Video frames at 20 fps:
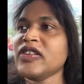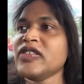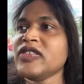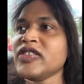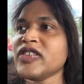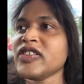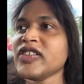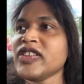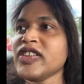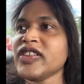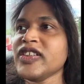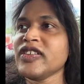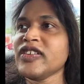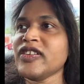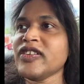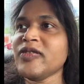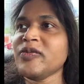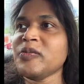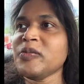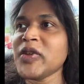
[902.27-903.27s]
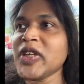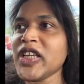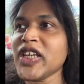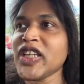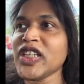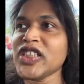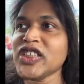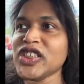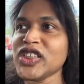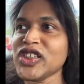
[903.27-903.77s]
it's going to take a lot of
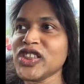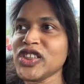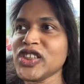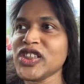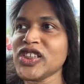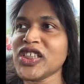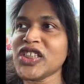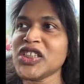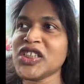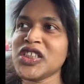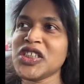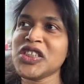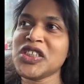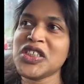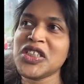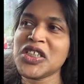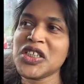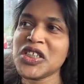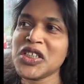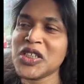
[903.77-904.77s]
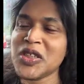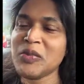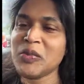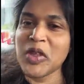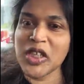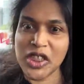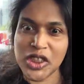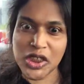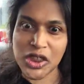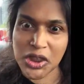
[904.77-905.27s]
patience and
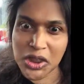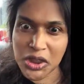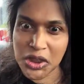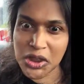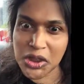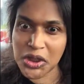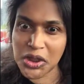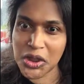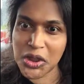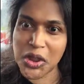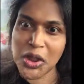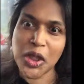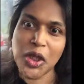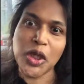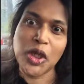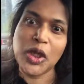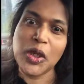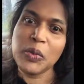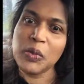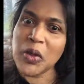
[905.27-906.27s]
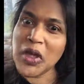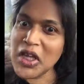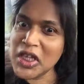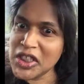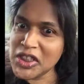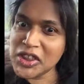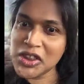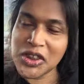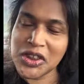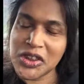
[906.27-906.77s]
patience
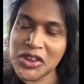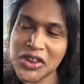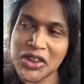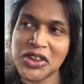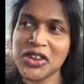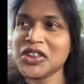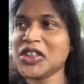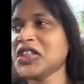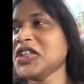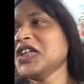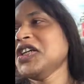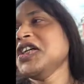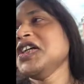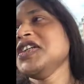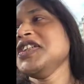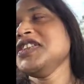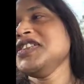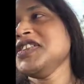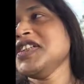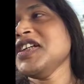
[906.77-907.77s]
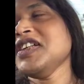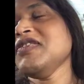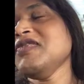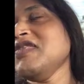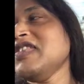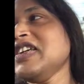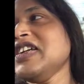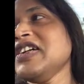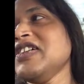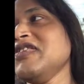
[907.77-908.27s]
patience
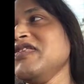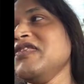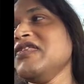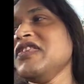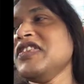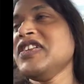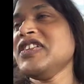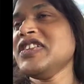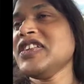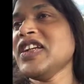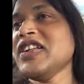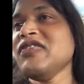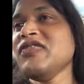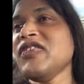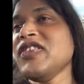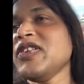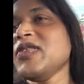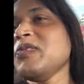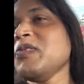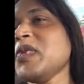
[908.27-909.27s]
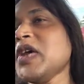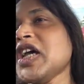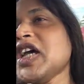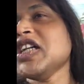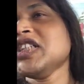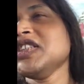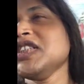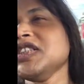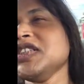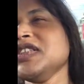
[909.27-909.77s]
self-love
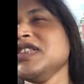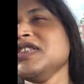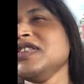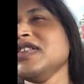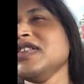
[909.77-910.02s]
self-compassion